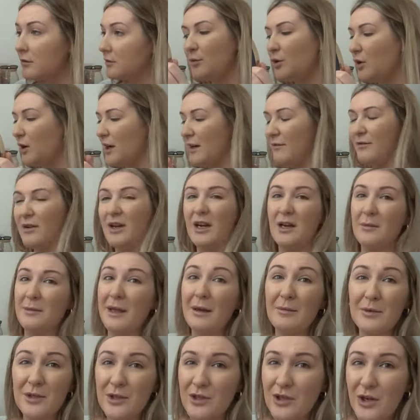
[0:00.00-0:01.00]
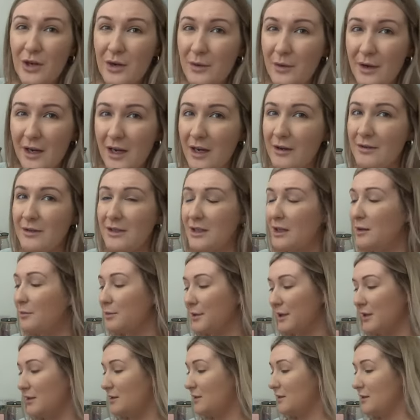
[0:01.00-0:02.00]
not even going to be able to show you a close-up
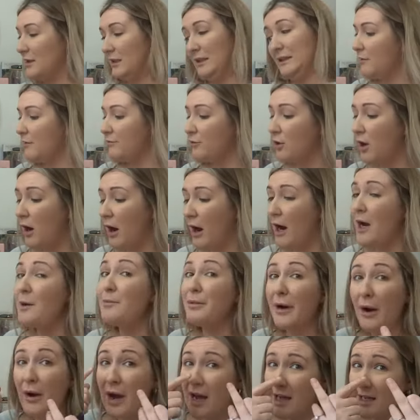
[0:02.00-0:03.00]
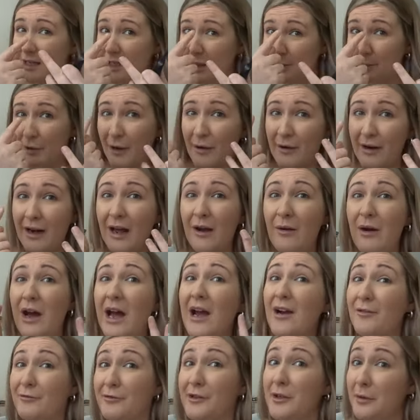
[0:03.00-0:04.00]
because we've got eyebrow hair sprouting out
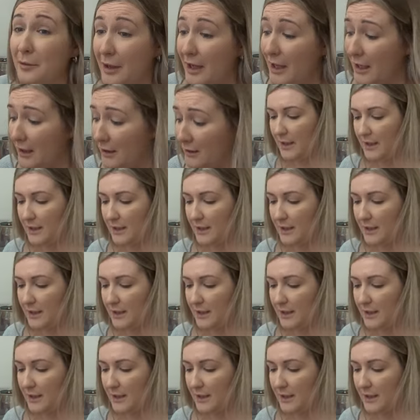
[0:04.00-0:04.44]
everywhere.